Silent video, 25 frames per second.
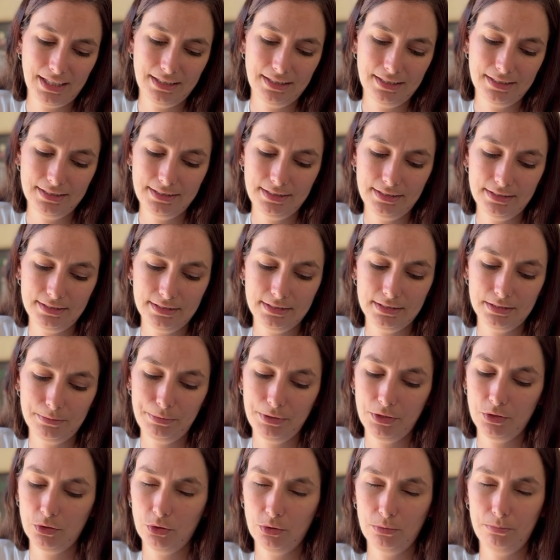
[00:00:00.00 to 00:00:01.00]
This is a
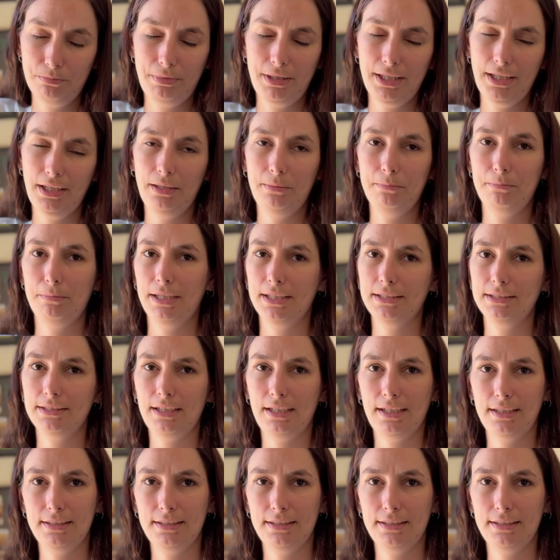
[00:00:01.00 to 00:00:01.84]
typical plain butter